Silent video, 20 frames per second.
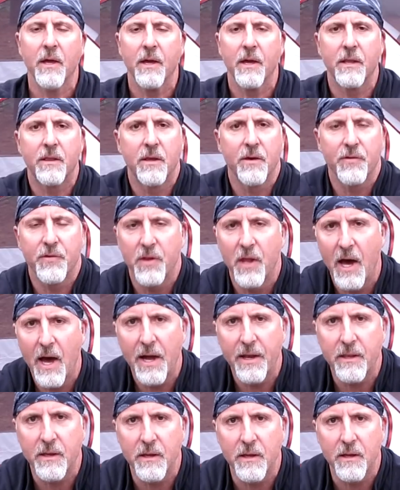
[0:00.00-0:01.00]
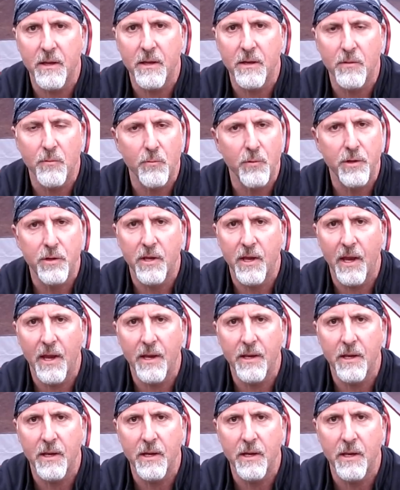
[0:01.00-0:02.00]
it does not
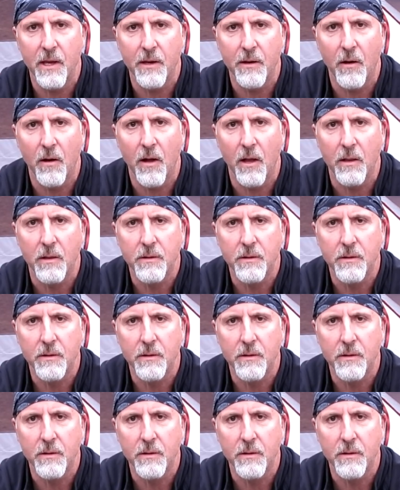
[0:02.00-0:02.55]
retain heat at all.